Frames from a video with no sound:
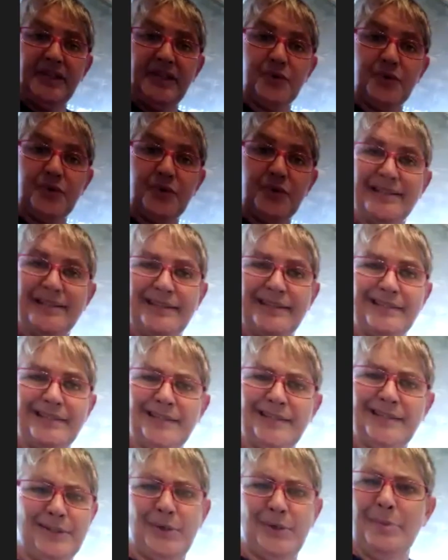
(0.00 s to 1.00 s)
takes like 2
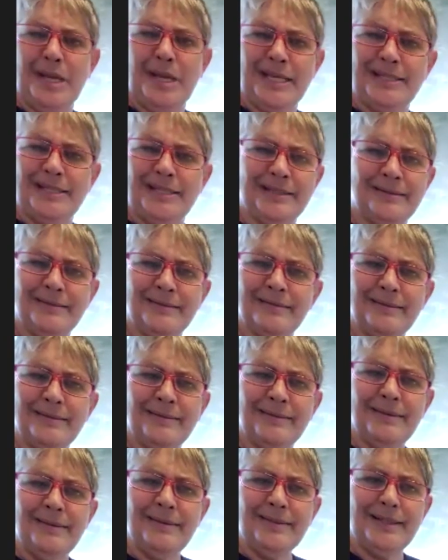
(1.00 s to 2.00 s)
minutes
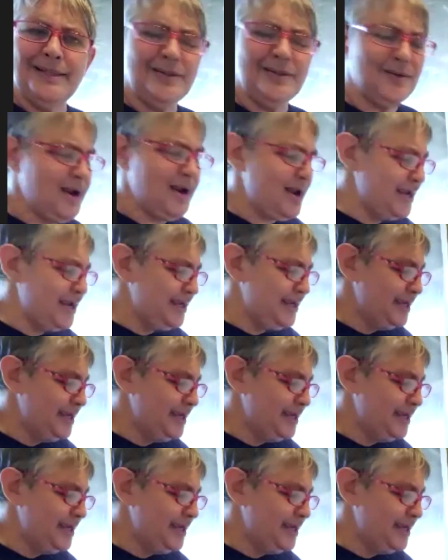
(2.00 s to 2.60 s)
to dry,